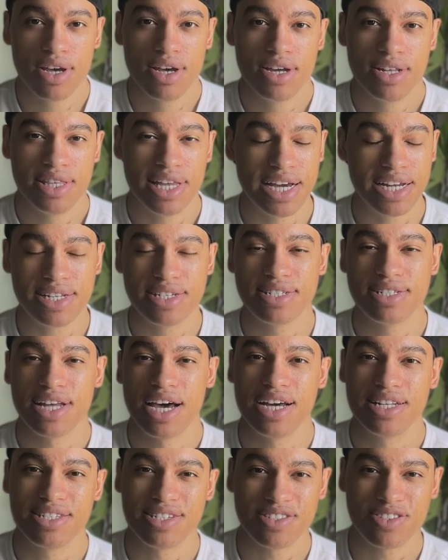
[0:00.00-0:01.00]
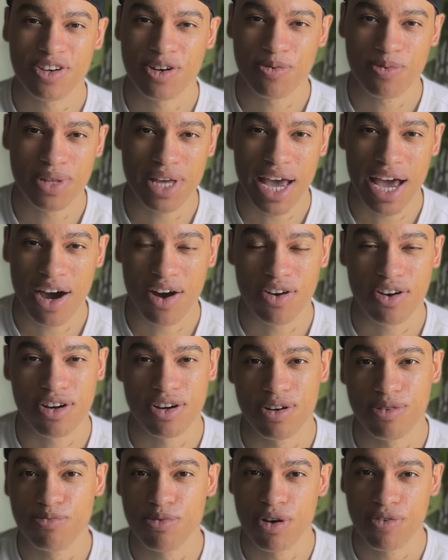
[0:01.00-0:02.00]
that does not determine the
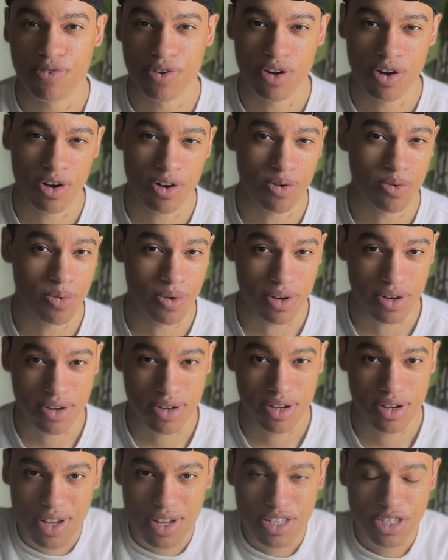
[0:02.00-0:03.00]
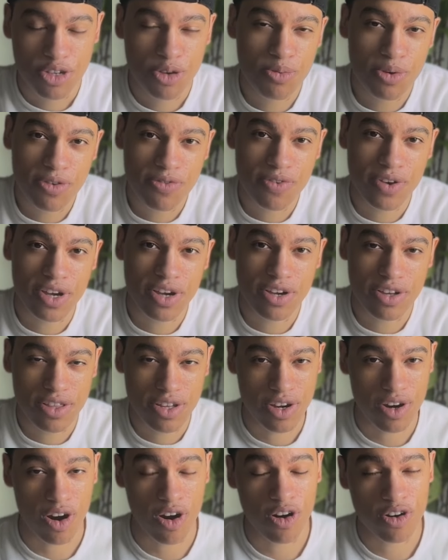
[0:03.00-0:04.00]
outcome of your artwork to be fair,
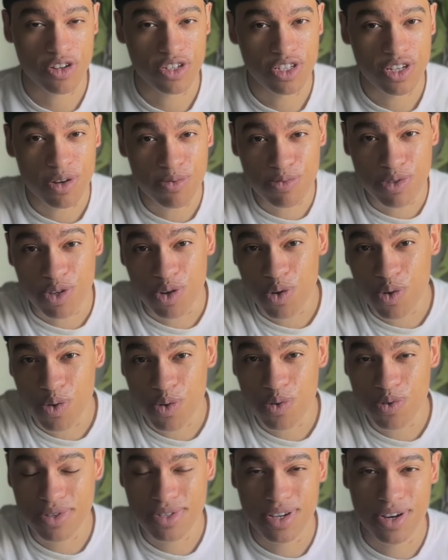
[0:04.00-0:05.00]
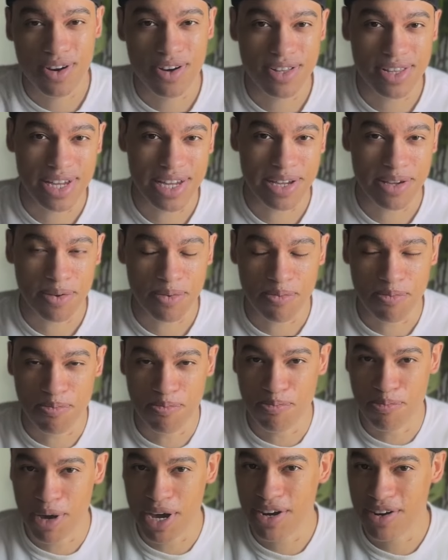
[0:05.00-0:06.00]
there are some tools that are like
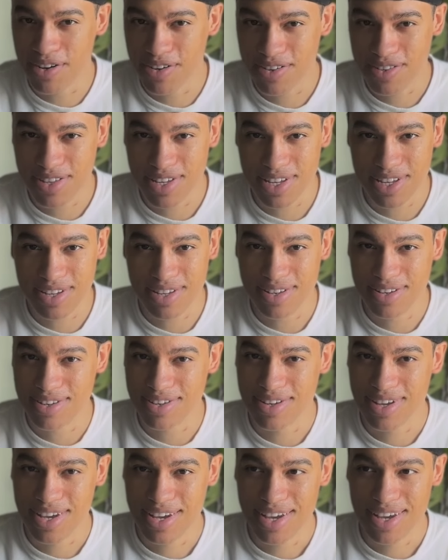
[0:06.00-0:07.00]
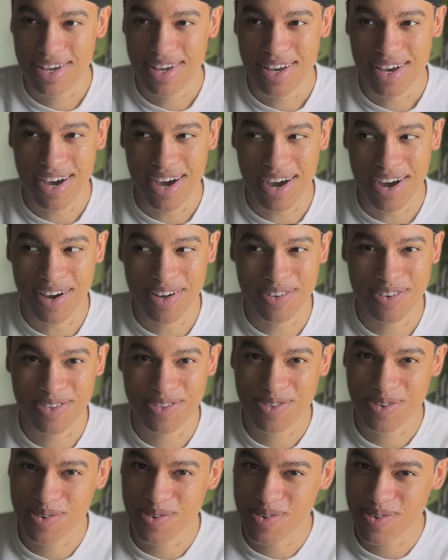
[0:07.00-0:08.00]
better than other
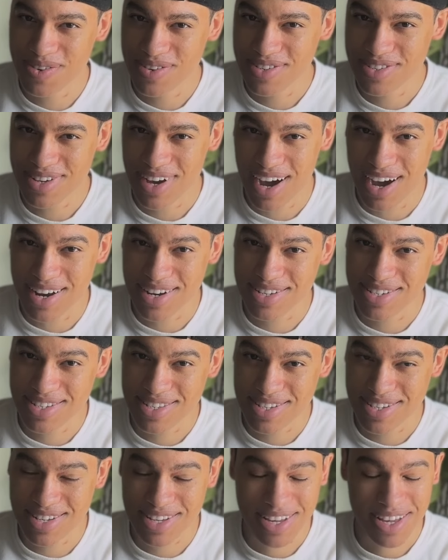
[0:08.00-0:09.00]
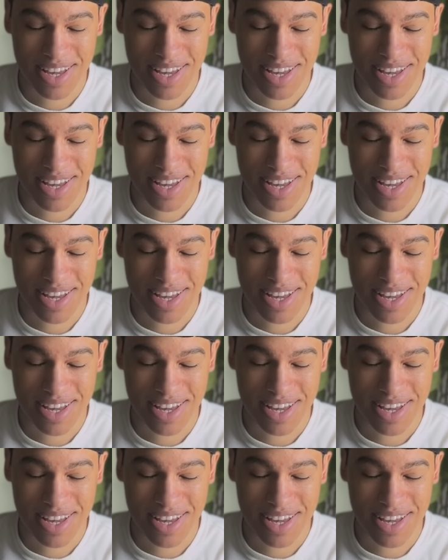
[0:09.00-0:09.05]
tools, honestly.